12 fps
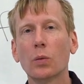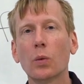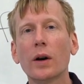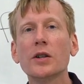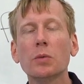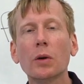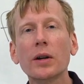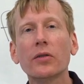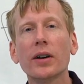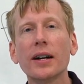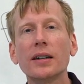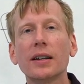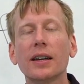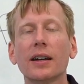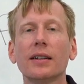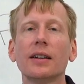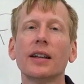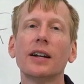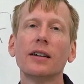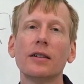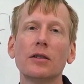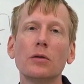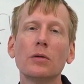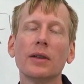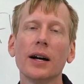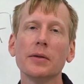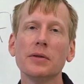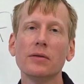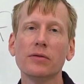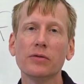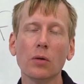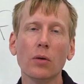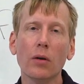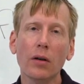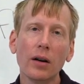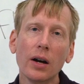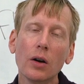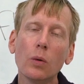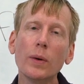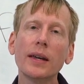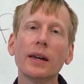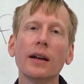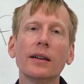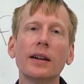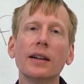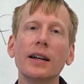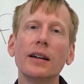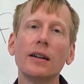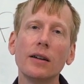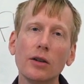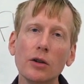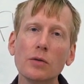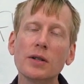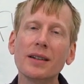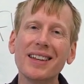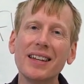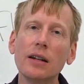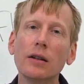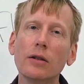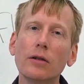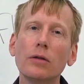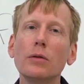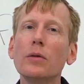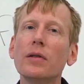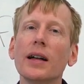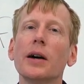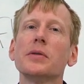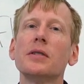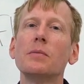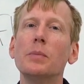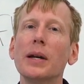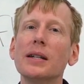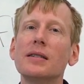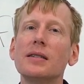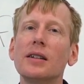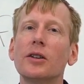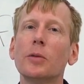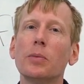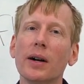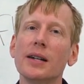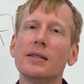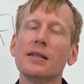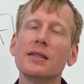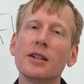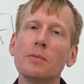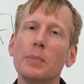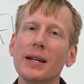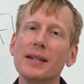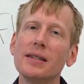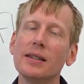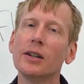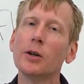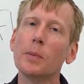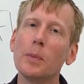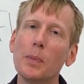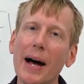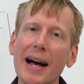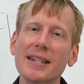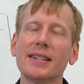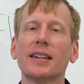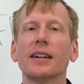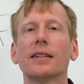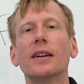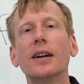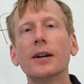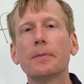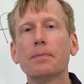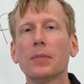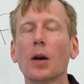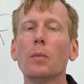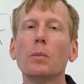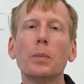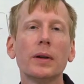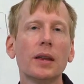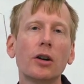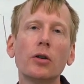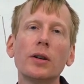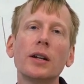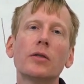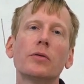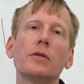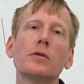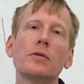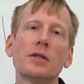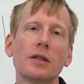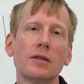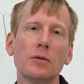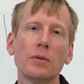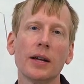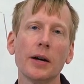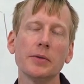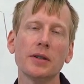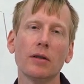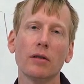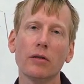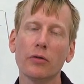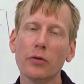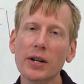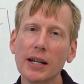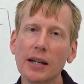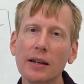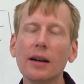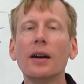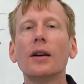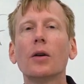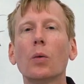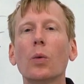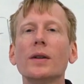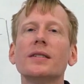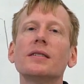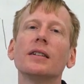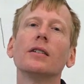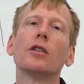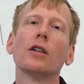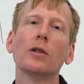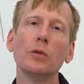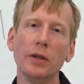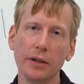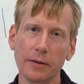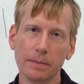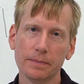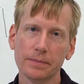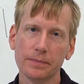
Whereas when we tried to calculate it in 2004, we calculated it using the year 2000 base year prices and base year basket. But the good introduced in 2003 wasn't included.